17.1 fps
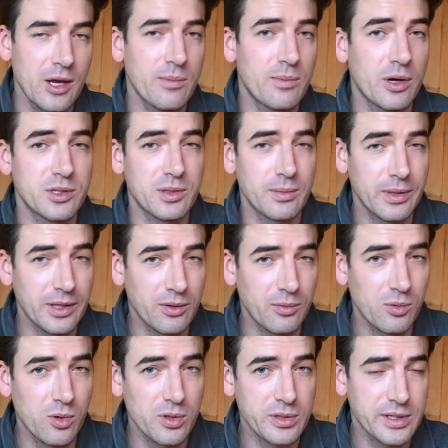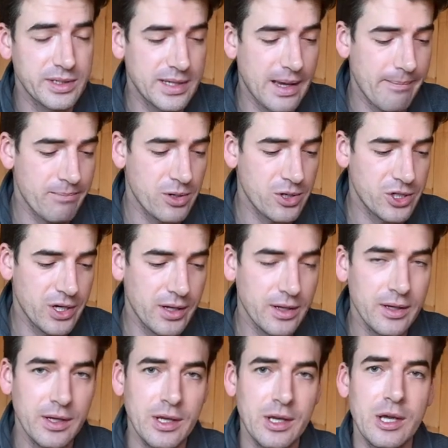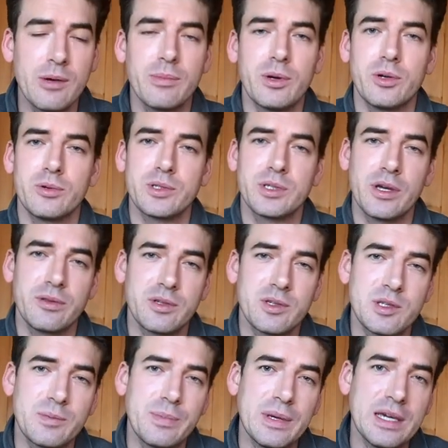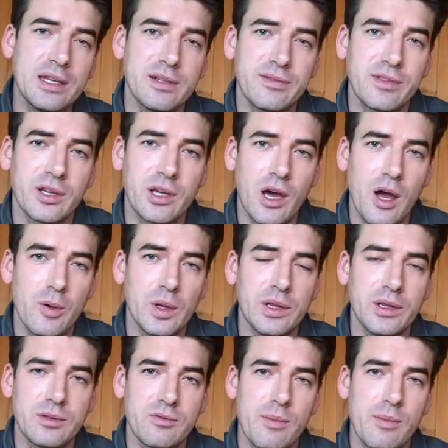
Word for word: possibly the water temperature, but also the speed of the current.